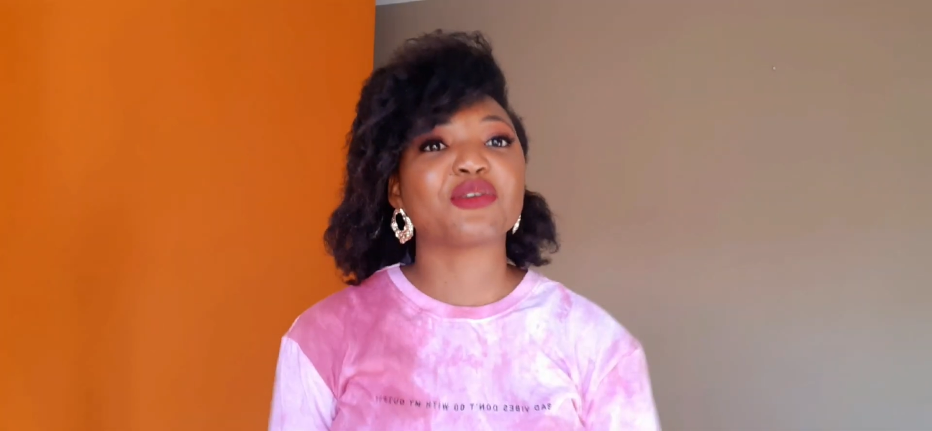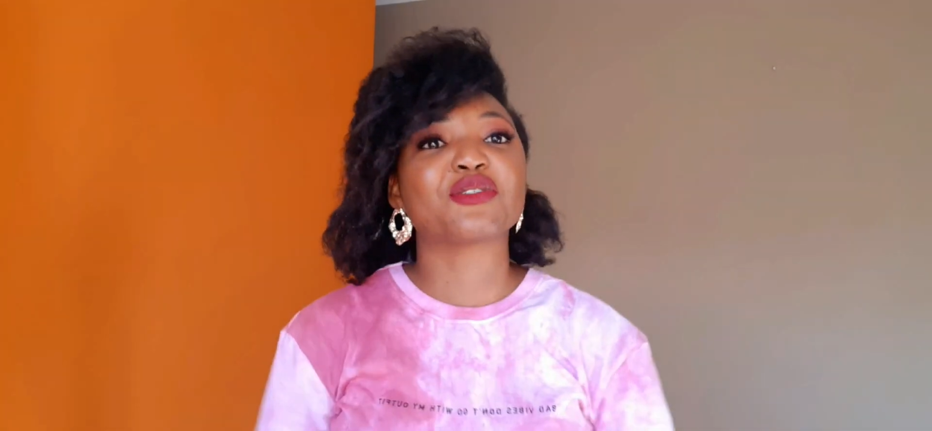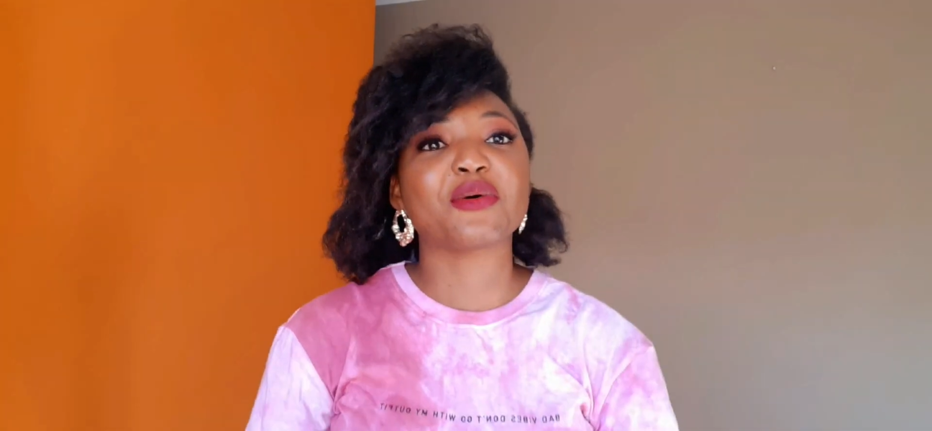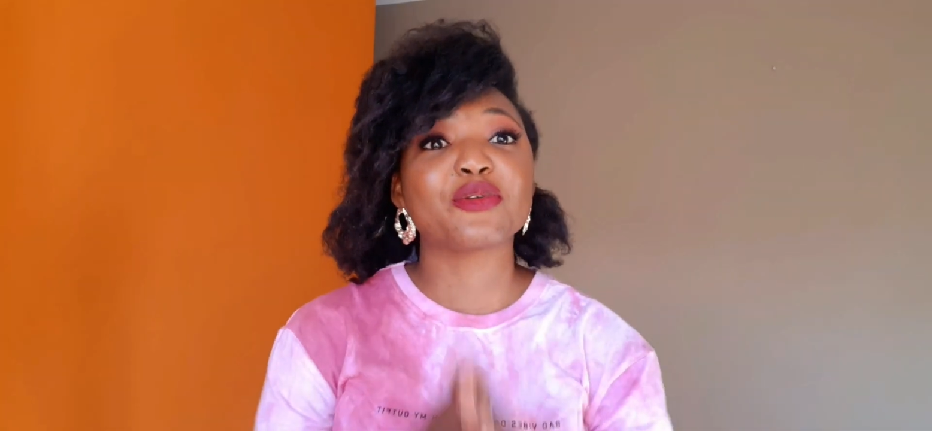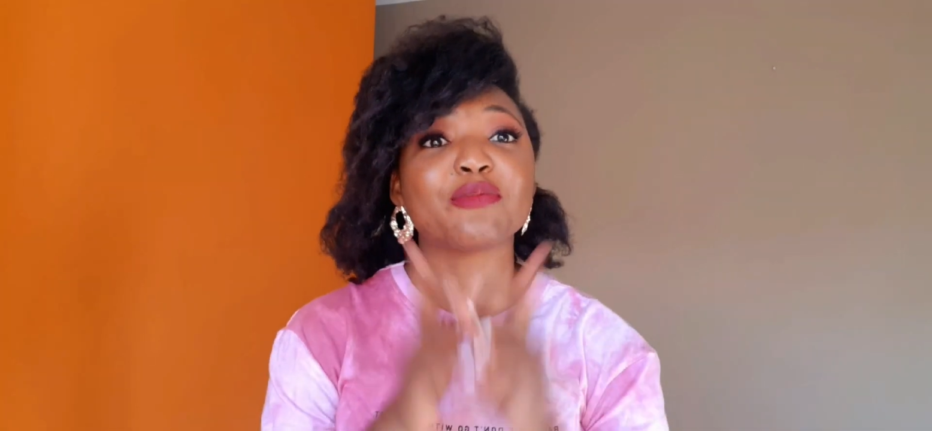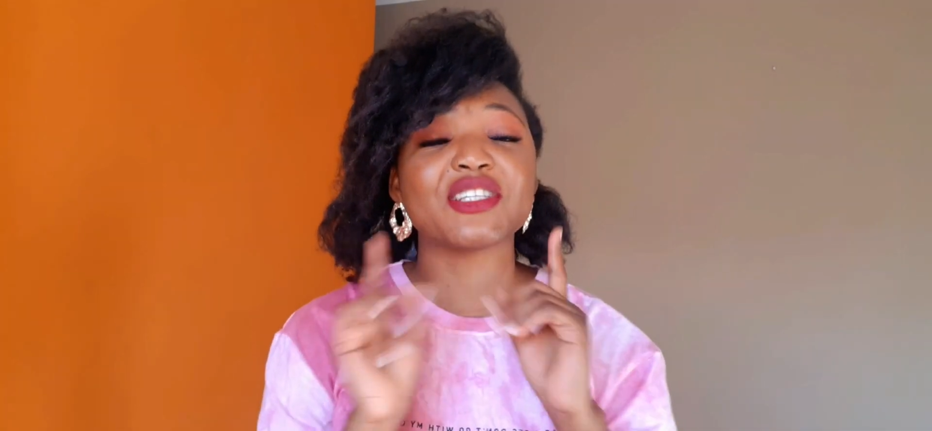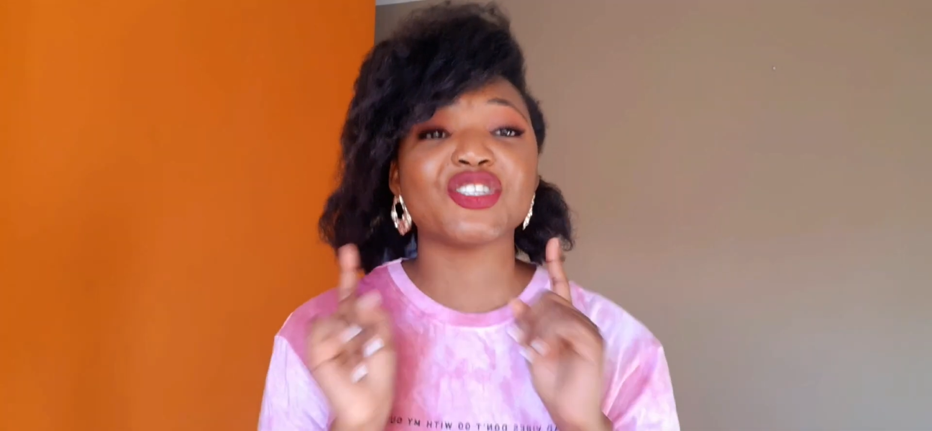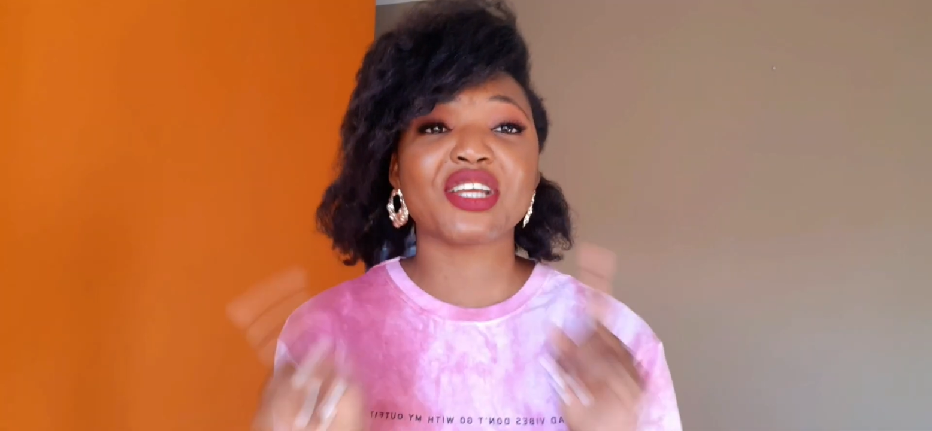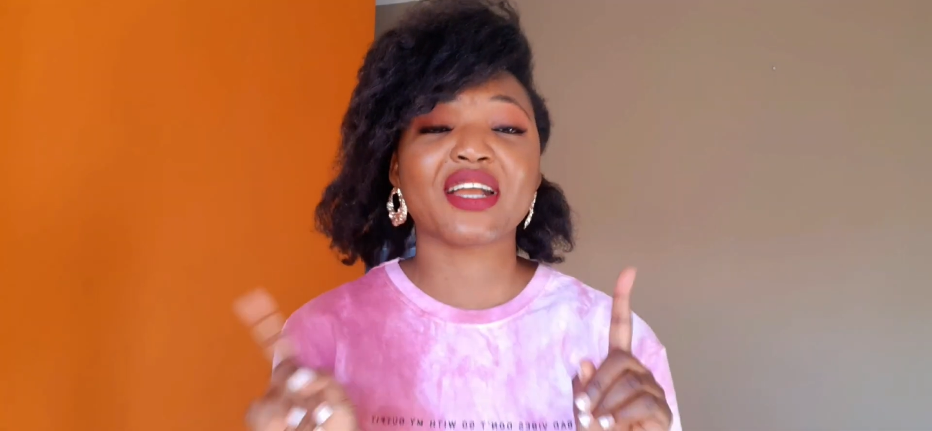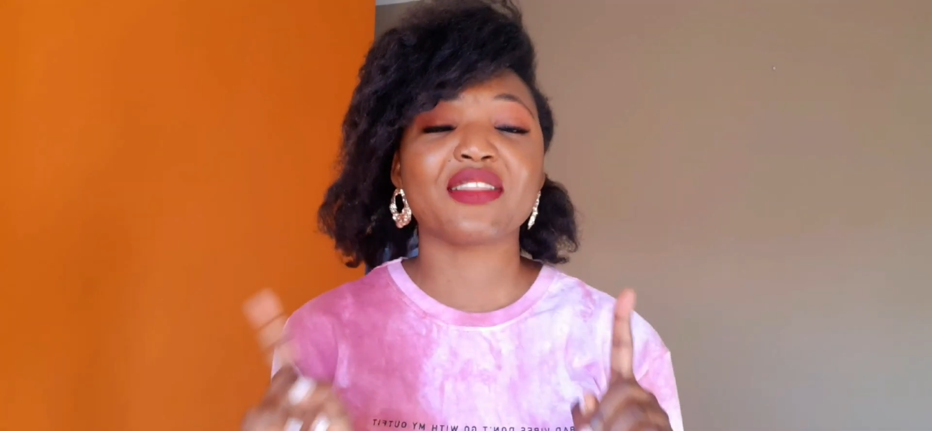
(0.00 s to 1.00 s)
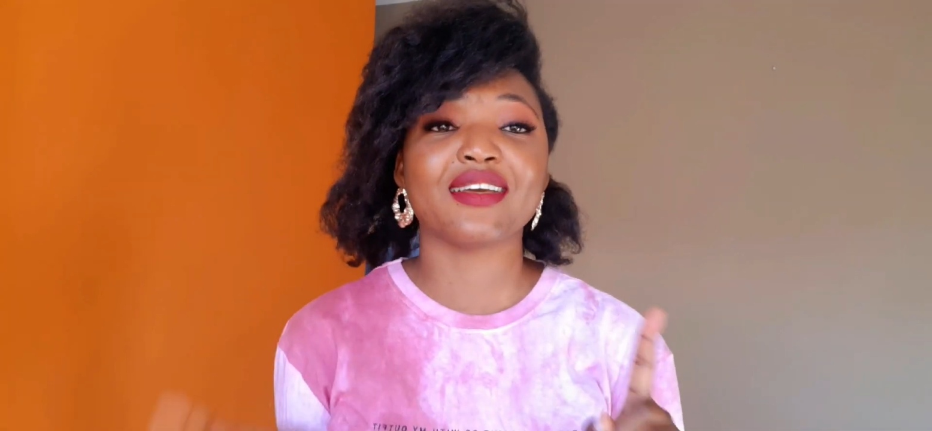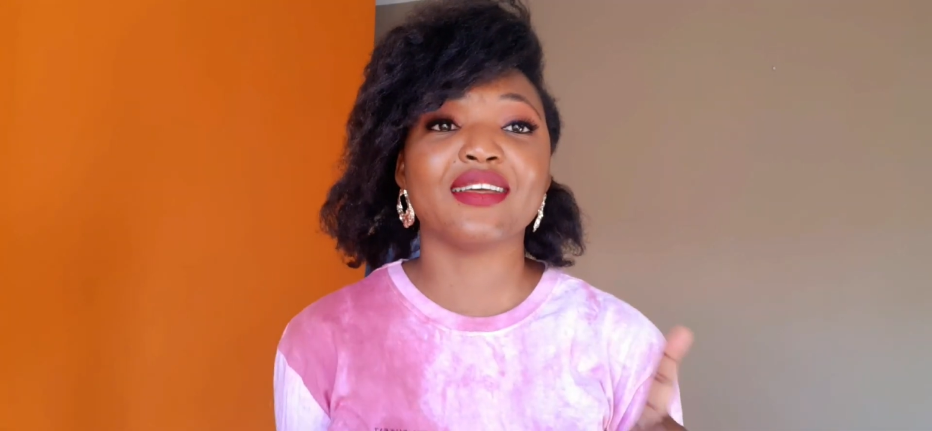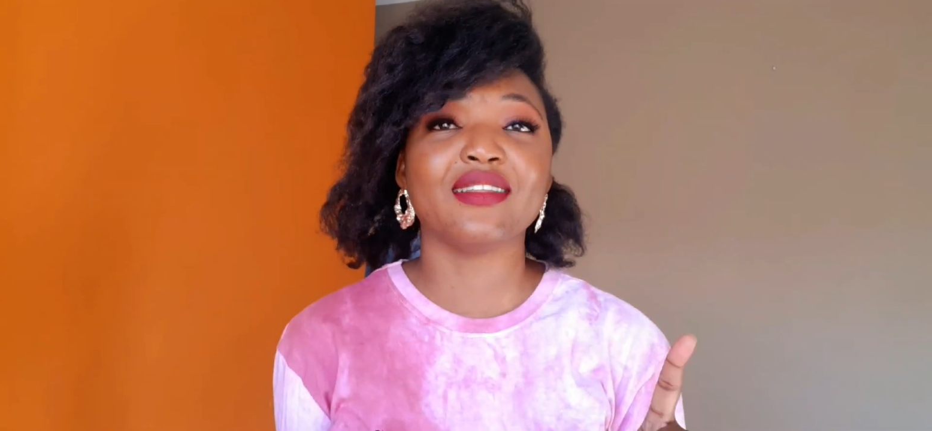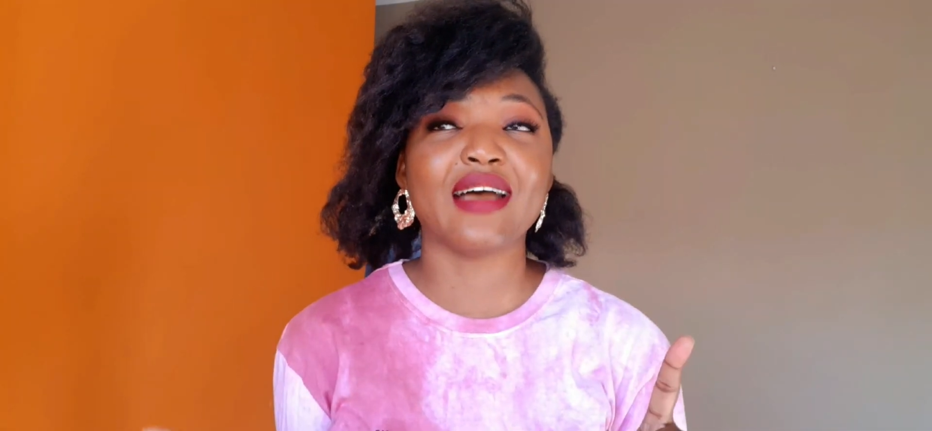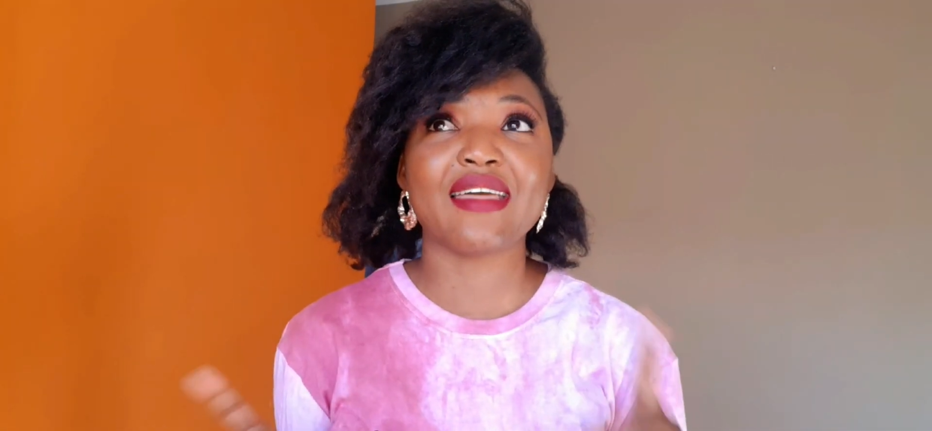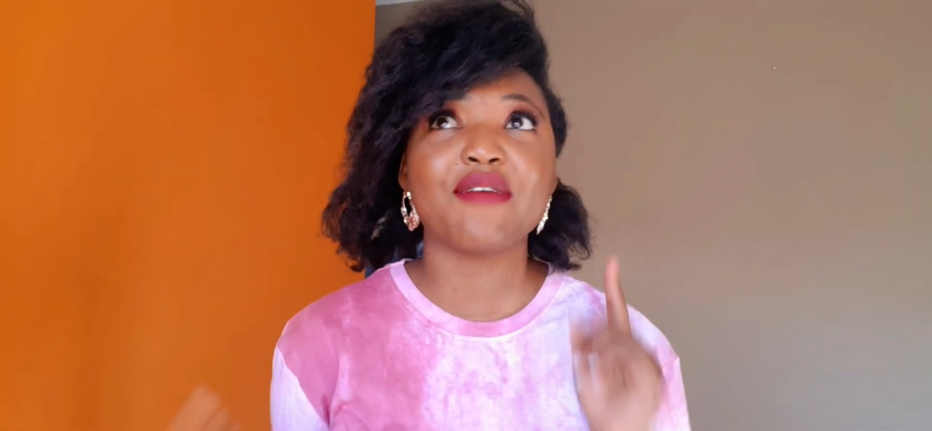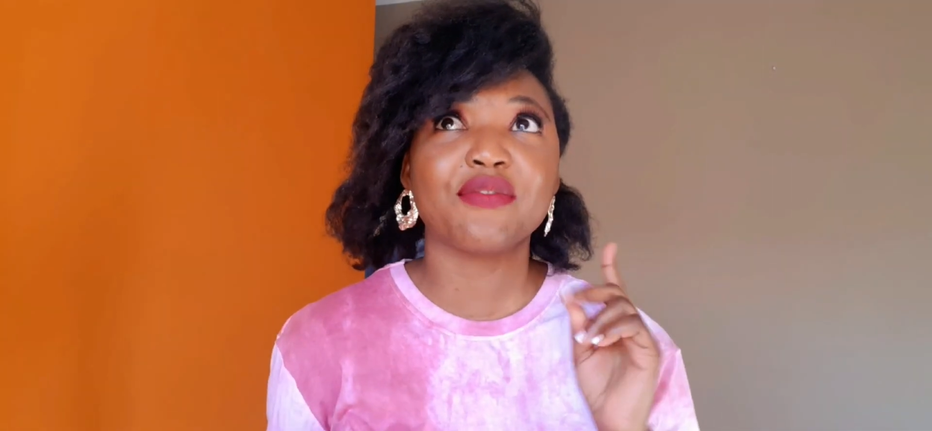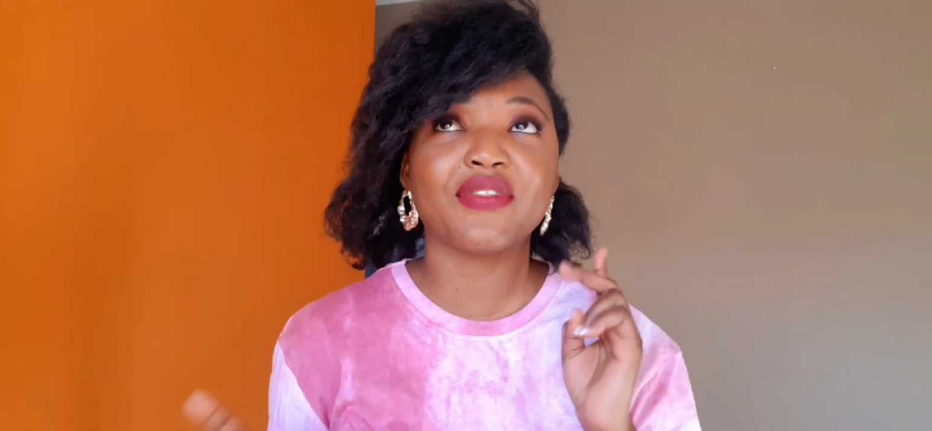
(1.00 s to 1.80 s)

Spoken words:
So you must check out I have